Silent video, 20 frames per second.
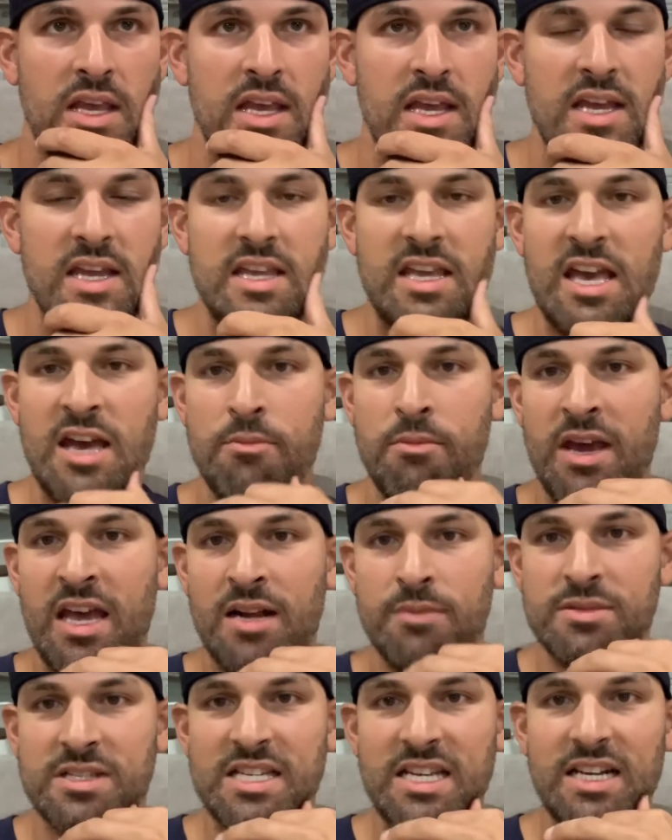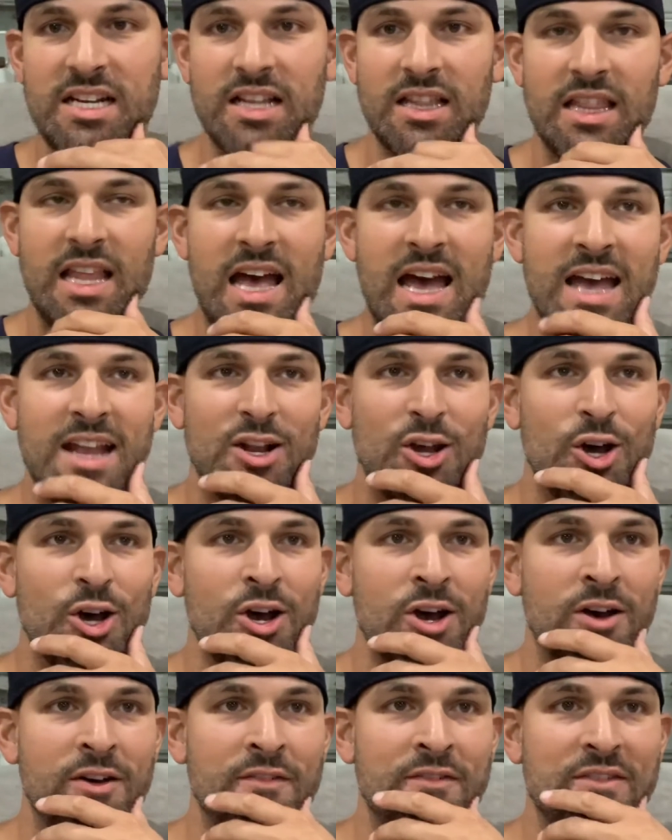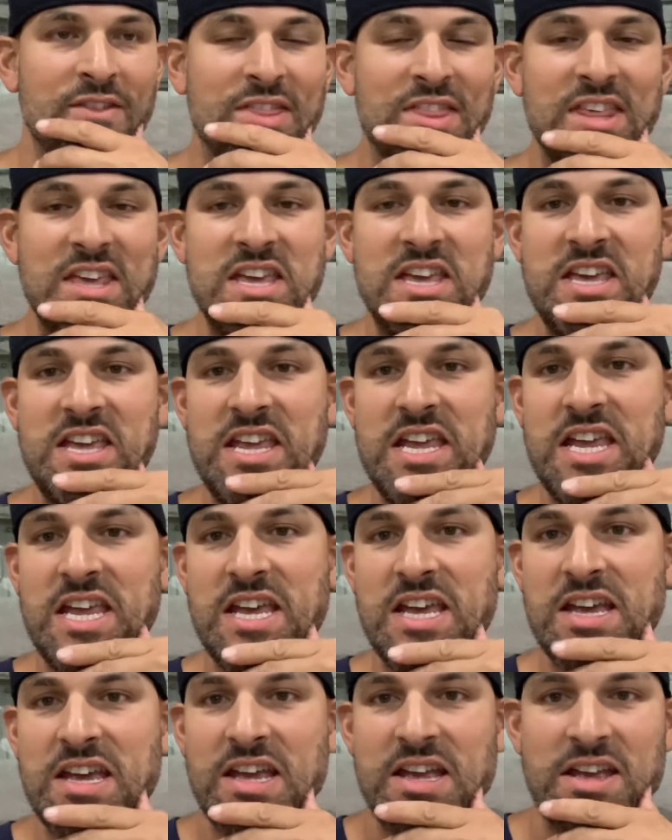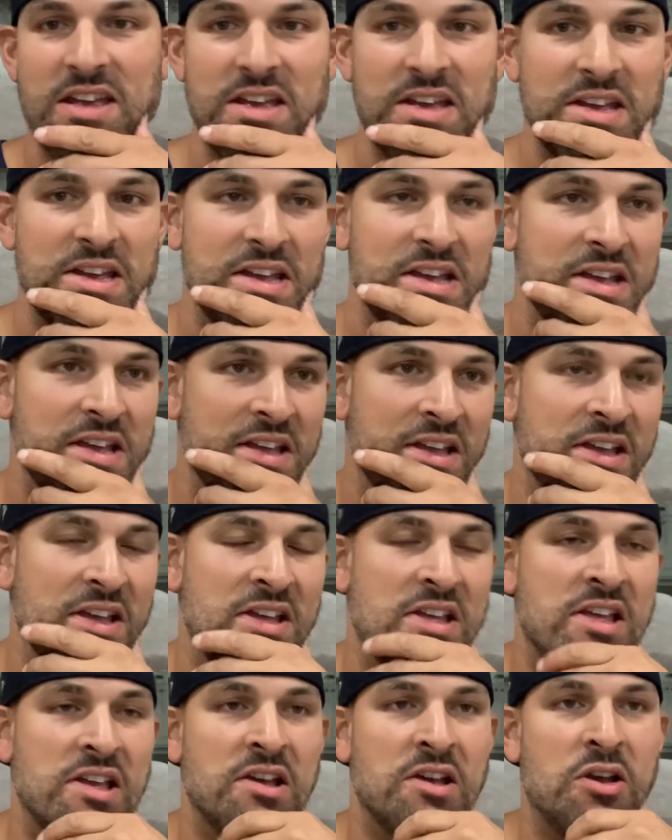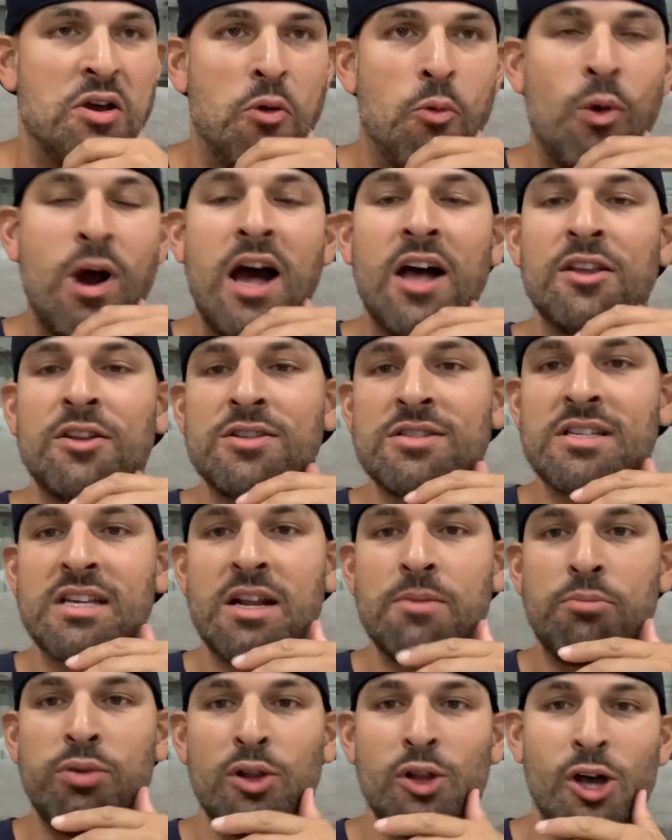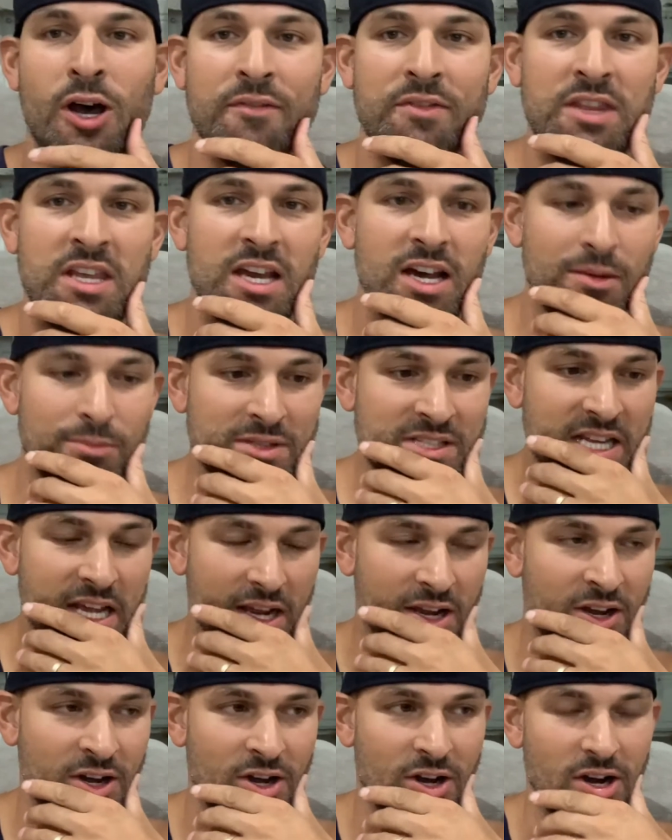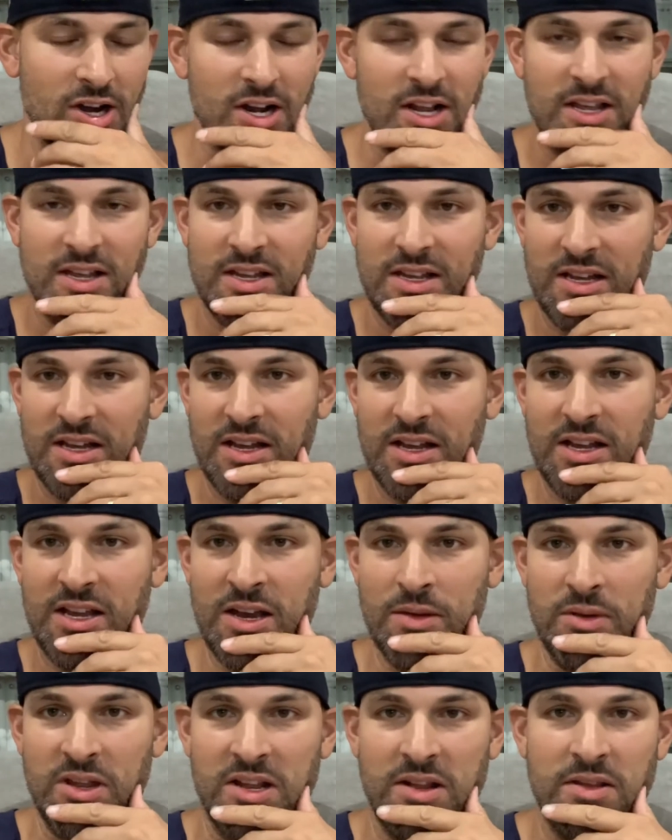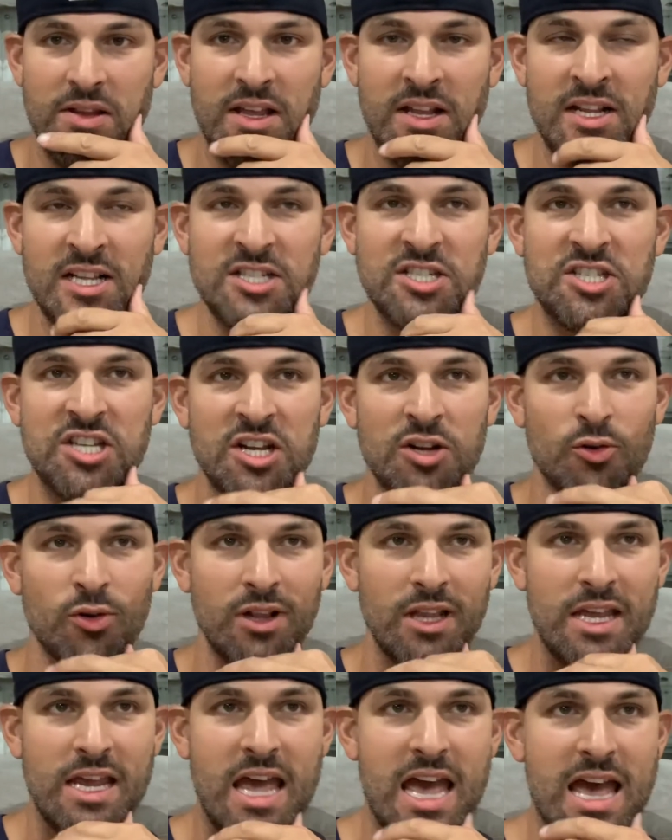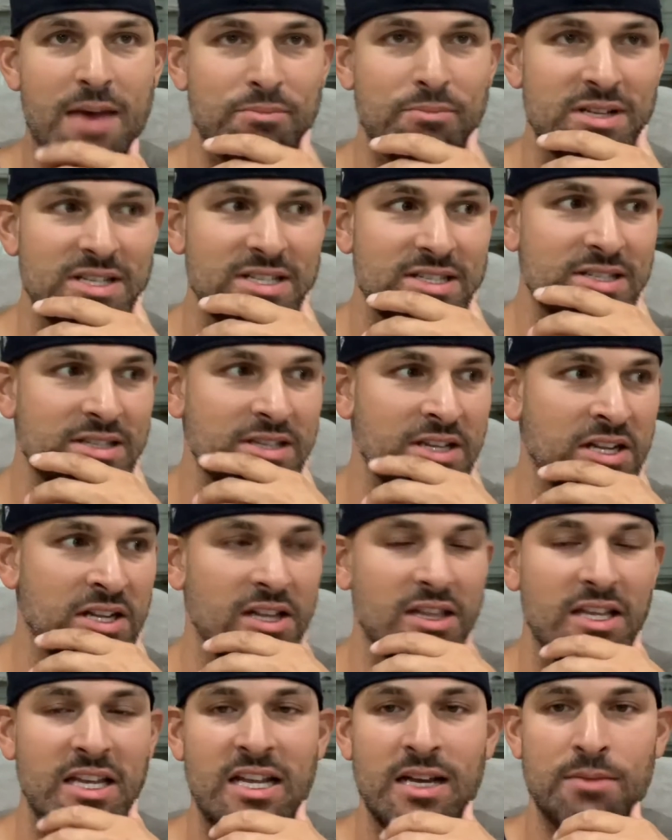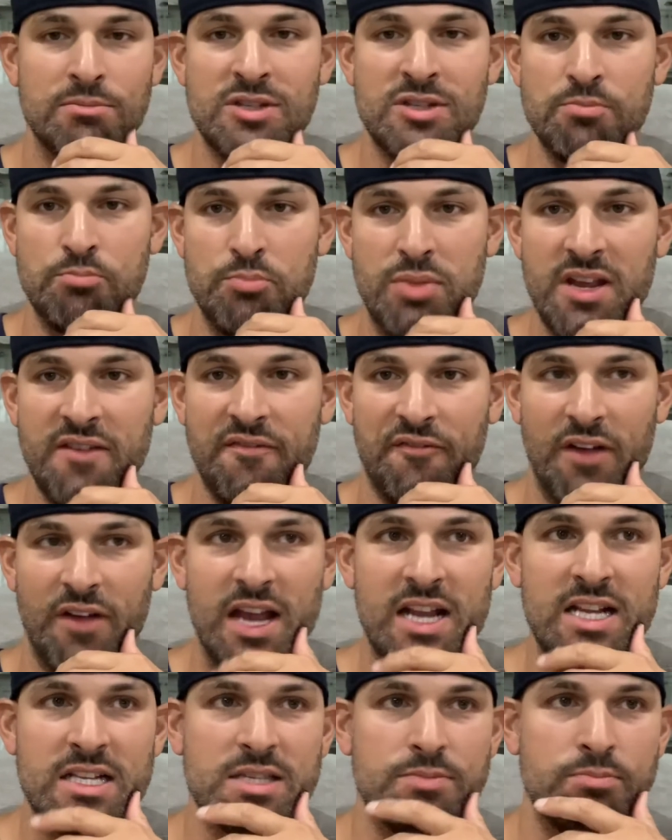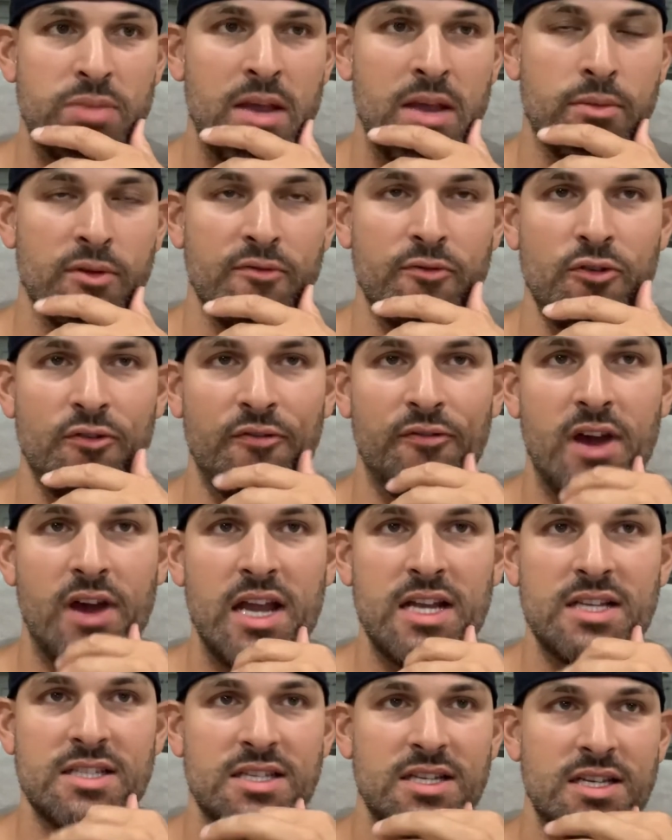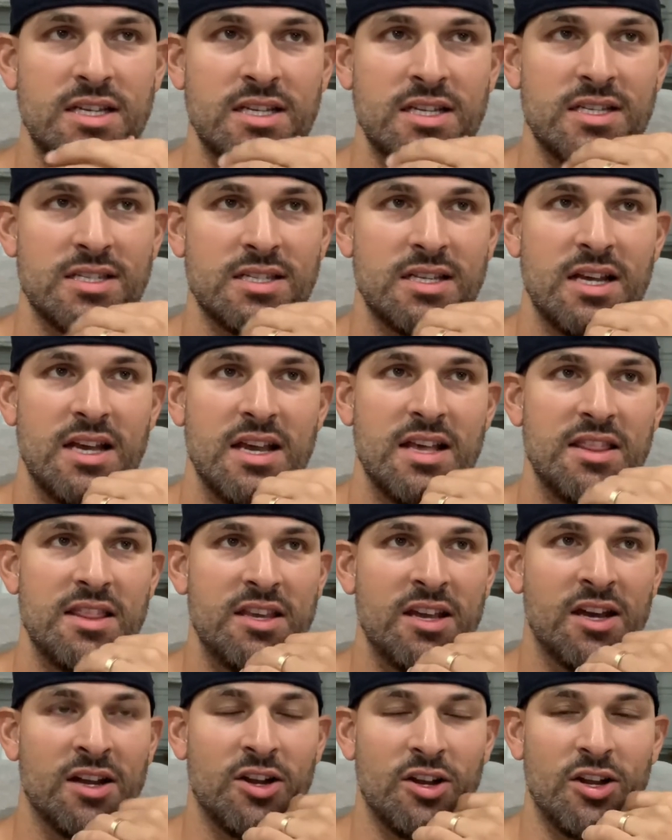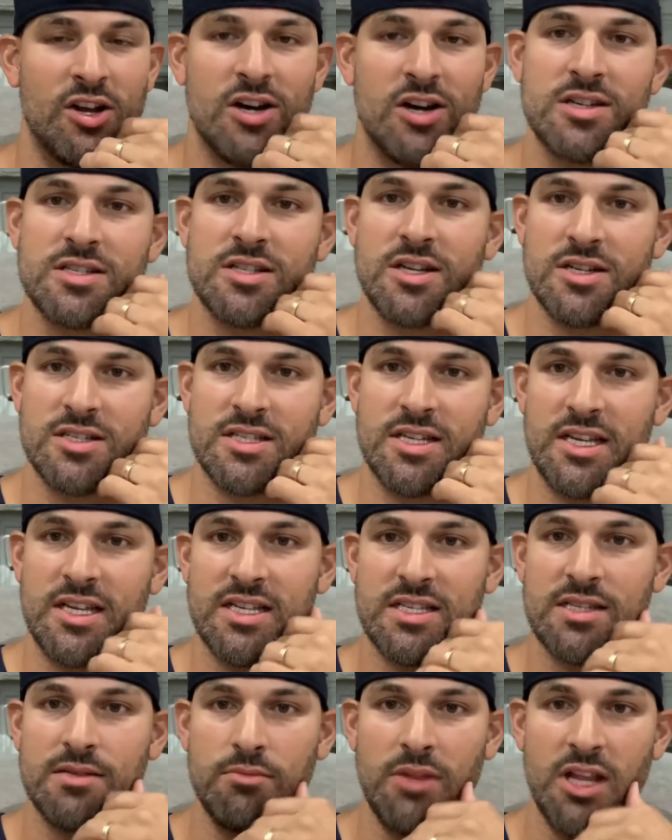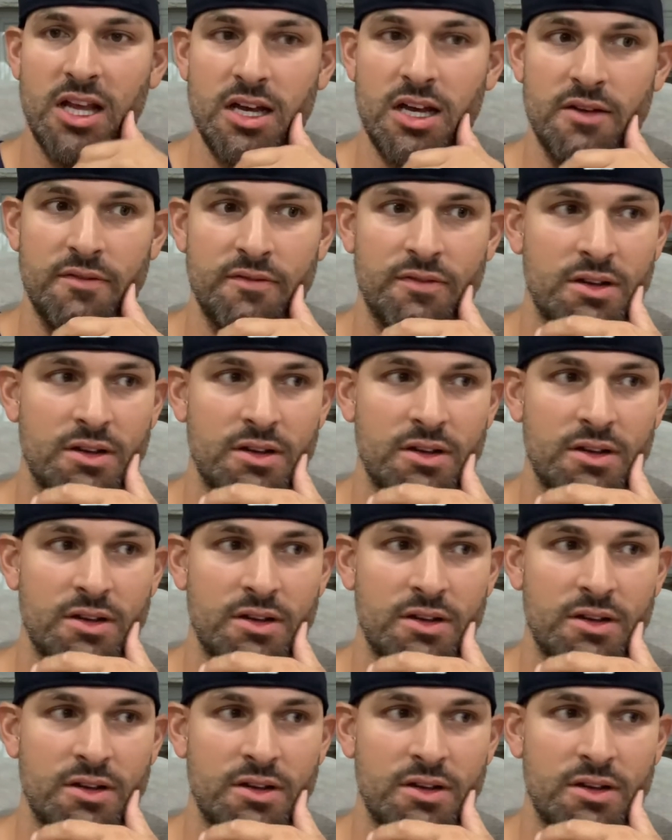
Yeah, man, I'm seeing a lot of the Wilder's going to pull off the upset card coming. And this generally happens in the lead up to big fights, pay-per-view fights, is the underdog starts to get some love.